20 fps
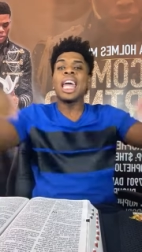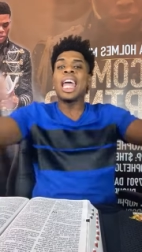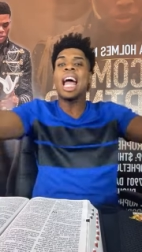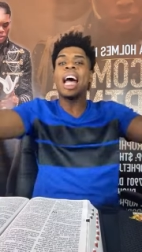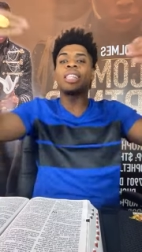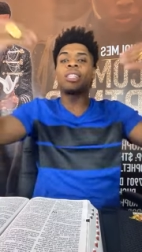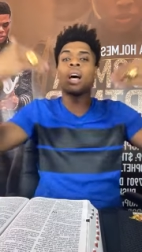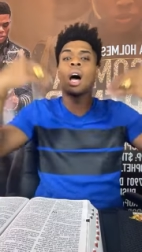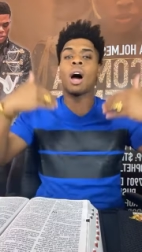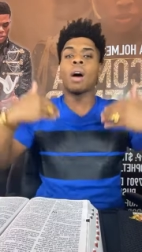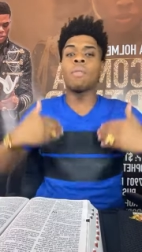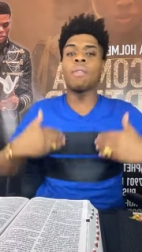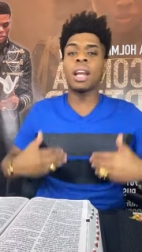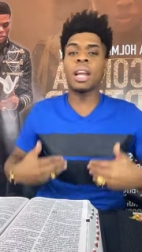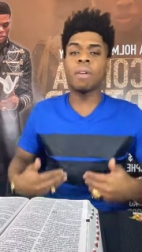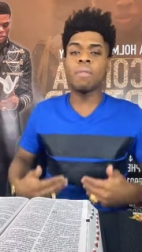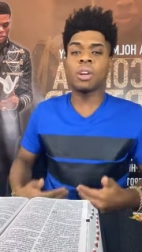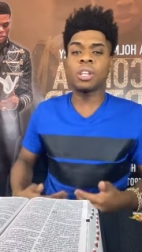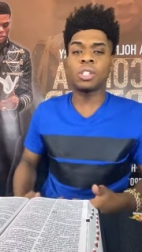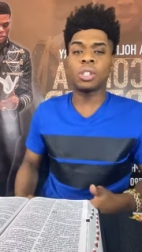He has
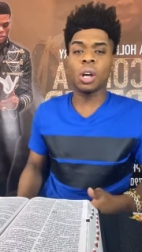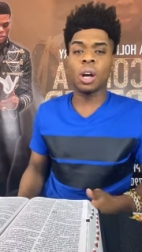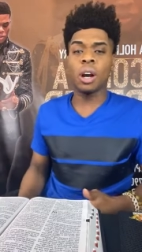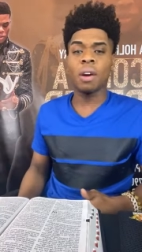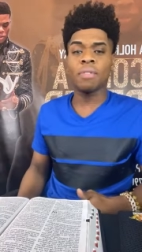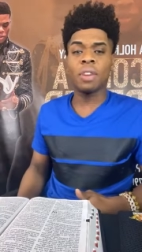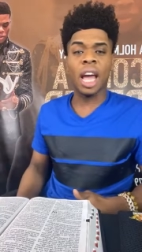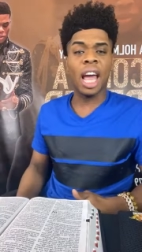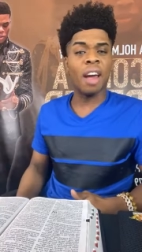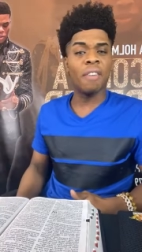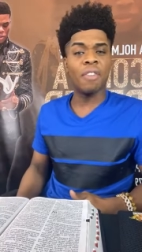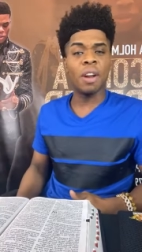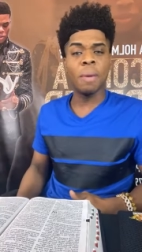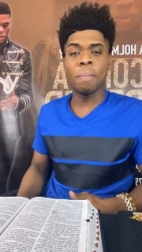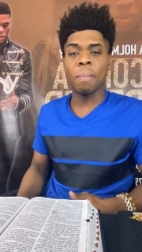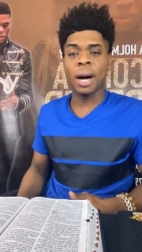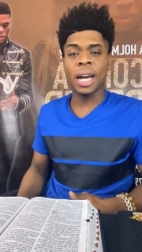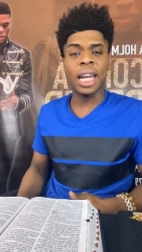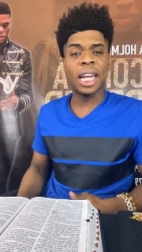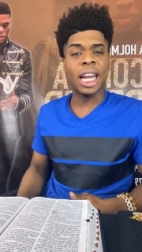already reserved every
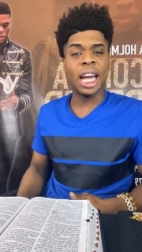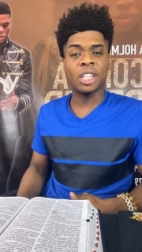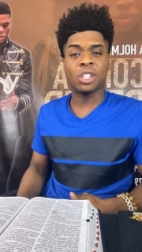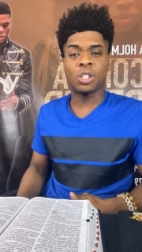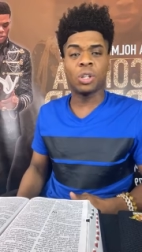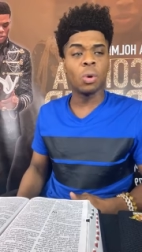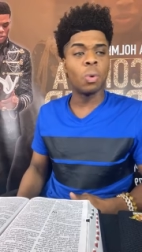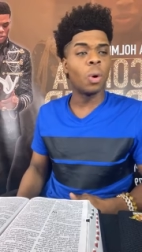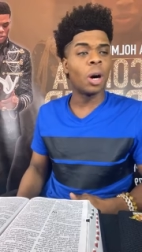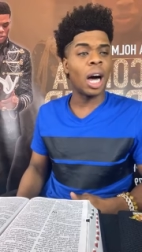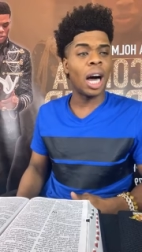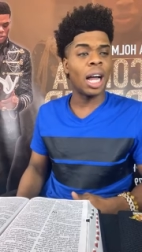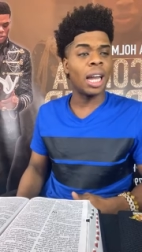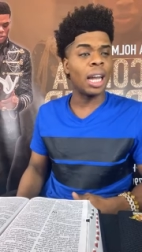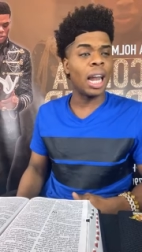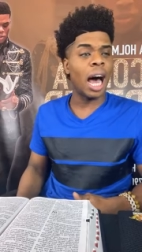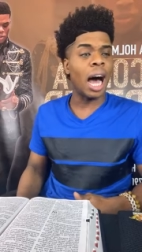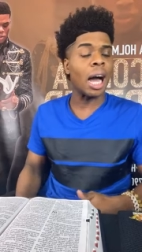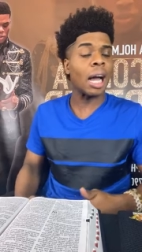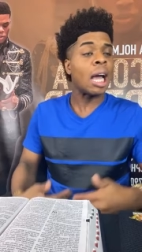money that you will
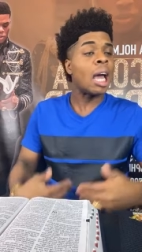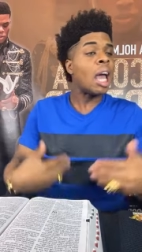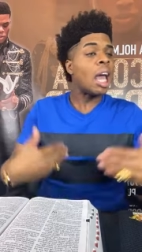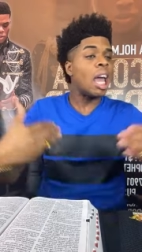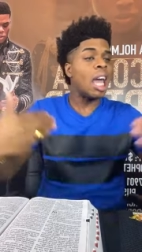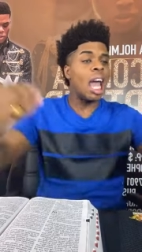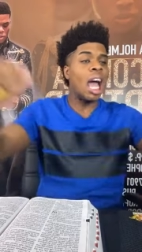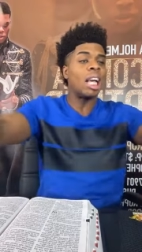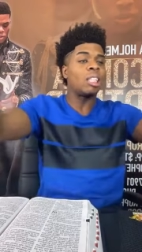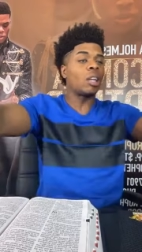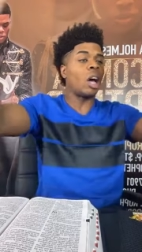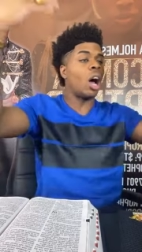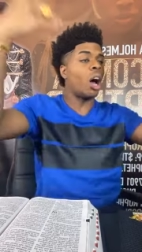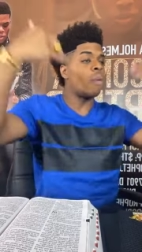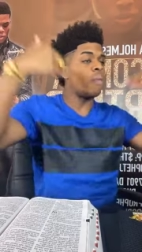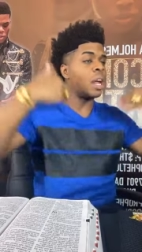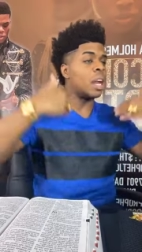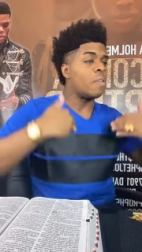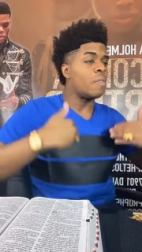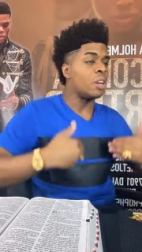unlock. He has
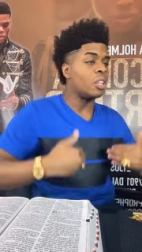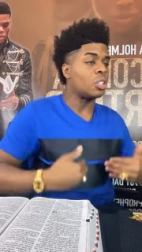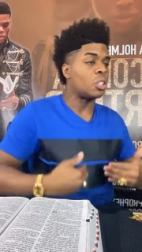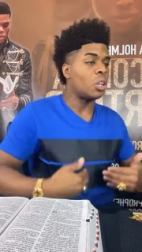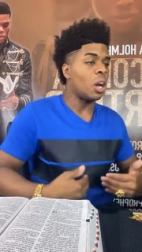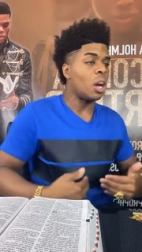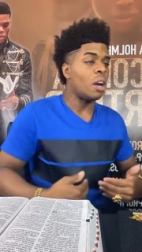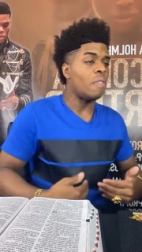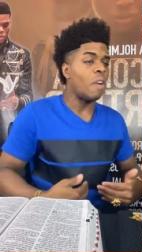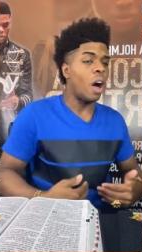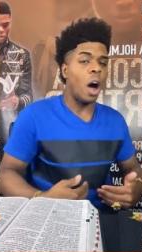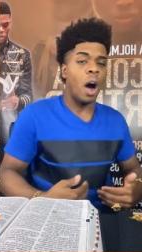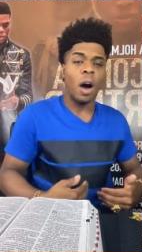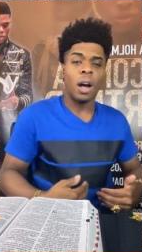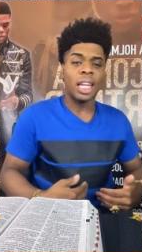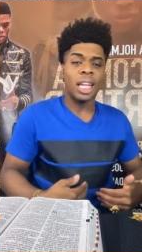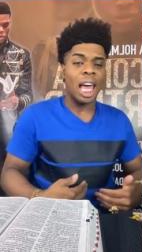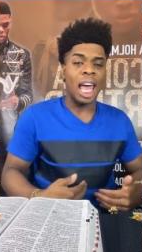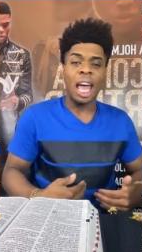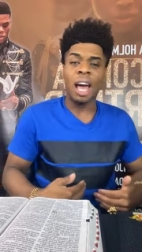already reserved
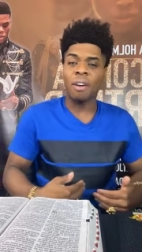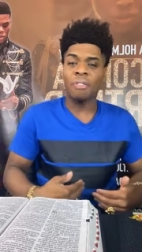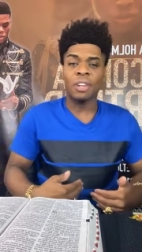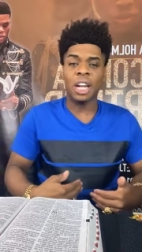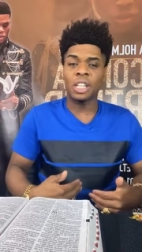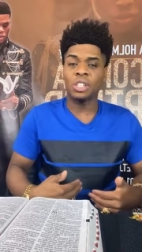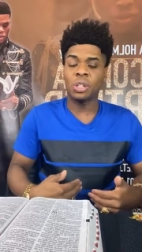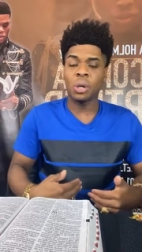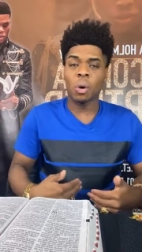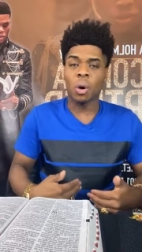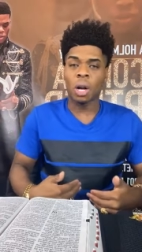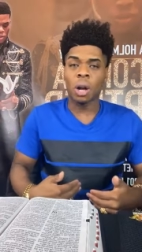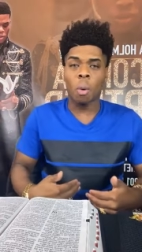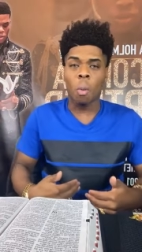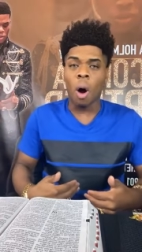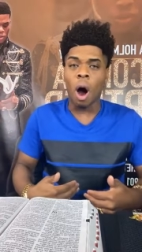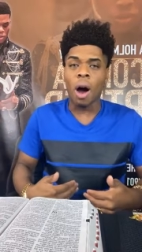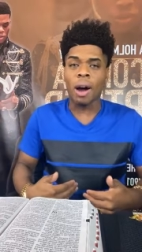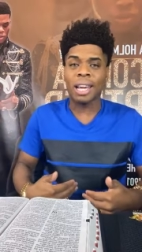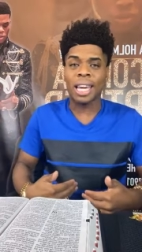all the health that you're going to
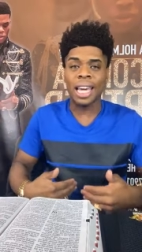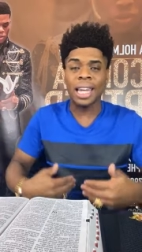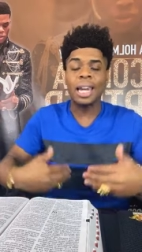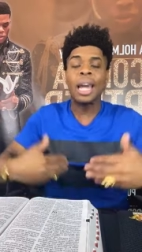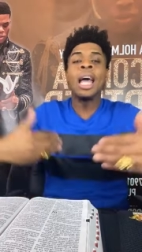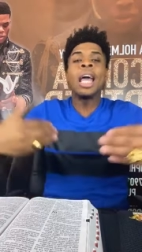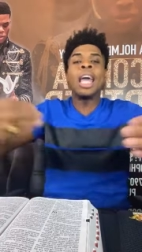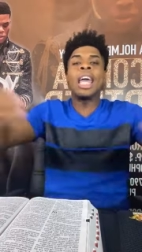walk in.